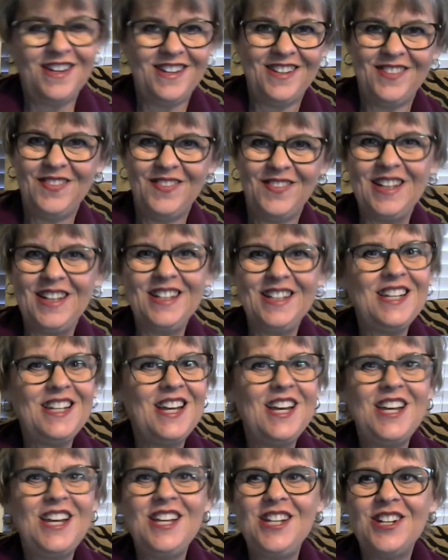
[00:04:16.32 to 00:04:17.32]
but
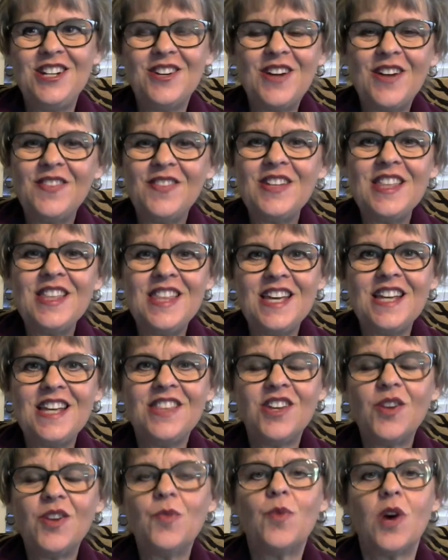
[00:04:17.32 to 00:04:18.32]
you know everything
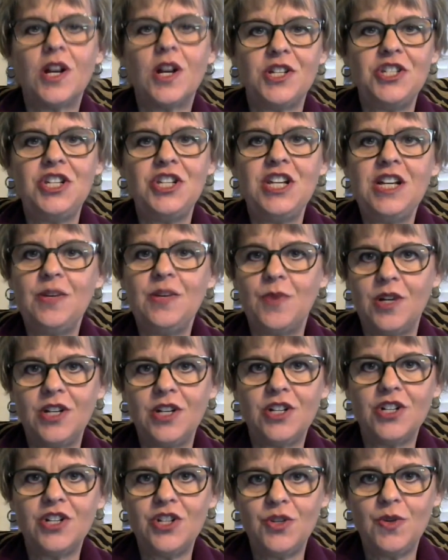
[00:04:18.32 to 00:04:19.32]
they're watching what you're
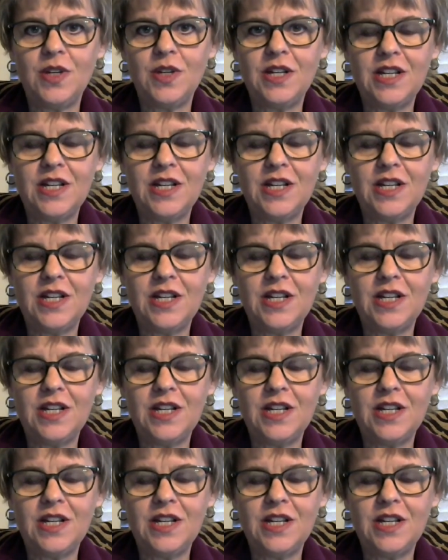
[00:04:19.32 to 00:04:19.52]
doing